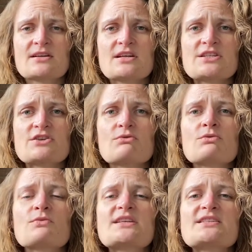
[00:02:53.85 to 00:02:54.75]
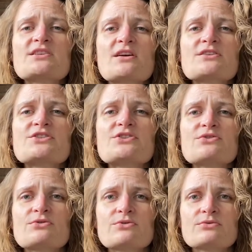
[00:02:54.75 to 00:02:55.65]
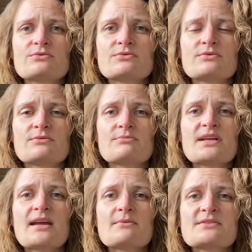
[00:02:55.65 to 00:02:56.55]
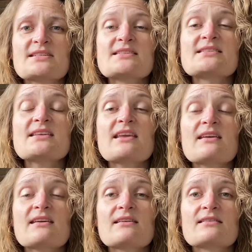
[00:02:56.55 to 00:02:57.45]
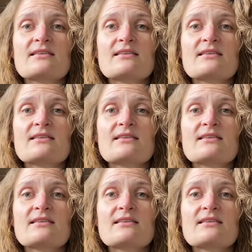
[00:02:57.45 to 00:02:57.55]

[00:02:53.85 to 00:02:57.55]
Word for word: So when we start to be able to see